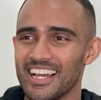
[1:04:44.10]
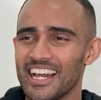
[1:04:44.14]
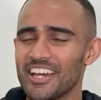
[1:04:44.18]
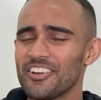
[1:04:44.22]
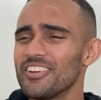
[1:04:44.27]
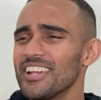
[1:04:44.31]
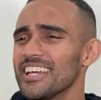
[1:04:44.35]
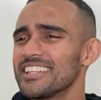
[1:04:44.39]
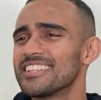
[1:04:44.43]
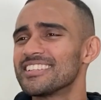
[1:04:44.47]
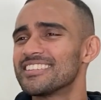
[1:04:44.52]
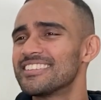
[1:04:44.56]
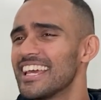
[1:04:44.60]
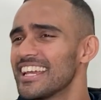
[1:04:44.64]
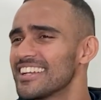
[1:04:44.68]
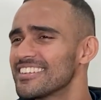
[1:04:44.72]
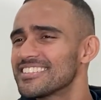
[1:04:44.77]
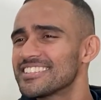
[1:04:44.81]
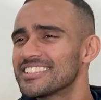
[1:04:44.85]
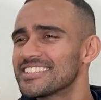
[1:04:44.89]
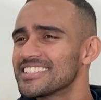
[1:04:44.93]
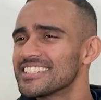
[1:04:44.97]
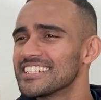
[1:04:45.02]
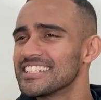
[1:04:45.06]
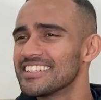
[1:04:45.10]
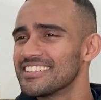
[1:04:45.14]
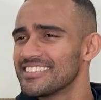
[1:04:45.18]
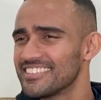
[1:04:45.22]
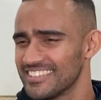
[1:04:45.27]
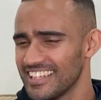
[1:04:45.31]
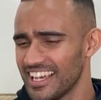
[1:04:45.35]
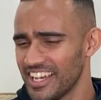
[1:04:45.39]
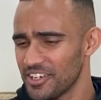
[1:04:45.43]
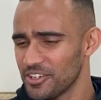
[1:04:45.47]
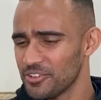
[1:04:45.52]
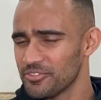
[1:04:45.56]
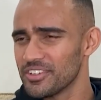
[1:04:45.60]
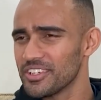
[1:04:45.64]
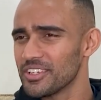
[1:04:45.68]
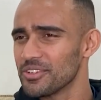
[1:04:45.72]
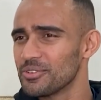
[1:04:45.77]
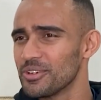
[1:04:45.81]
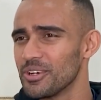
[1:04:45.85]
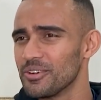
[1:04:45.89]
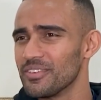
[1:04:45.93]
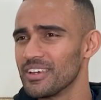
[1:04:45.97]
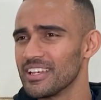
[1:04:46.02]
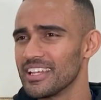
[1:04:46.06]
I don't like the texture and the sight of it as
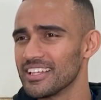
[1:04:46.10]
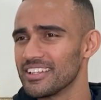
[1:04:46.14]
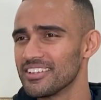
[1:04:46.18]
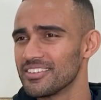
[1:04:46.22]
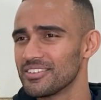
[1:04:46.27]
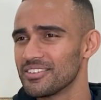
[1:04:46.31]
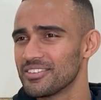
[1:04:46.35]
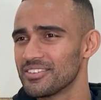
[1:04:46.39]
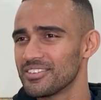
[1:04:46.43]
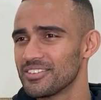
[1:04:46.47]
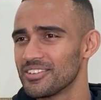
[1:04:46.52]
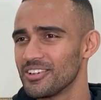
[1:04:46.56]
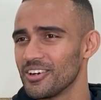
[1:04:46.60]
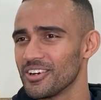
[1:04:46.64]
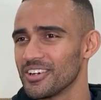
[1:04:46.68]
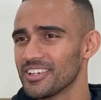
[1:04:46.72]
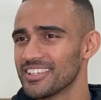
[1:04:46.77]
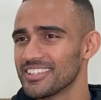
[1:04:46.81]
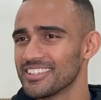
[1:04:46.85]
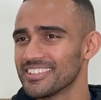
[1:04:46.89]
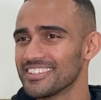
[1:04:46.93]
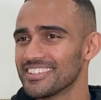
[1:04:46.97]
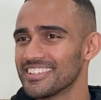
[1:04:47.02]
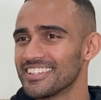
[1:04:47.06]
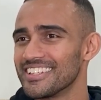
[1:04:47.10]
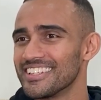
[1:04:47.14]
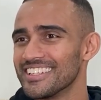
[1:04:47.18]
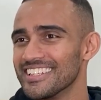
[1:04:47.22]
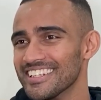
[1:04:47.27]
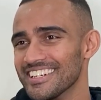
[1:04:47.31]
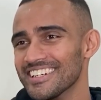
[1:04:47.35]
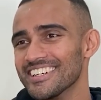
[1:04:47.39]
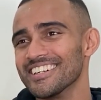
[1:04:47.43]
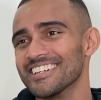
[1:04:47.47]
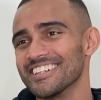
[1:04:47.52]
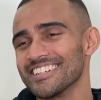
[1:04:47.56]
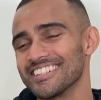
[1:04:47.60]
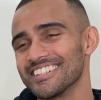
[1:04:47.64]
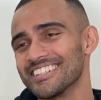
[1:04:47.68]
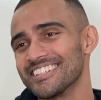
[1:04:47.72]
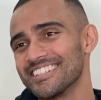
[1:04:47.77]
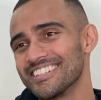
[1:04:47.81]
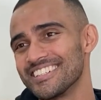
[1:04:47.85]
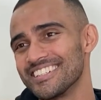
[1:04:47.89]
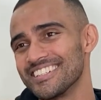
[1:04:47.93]
well, man. Like, it's soggy. Okay.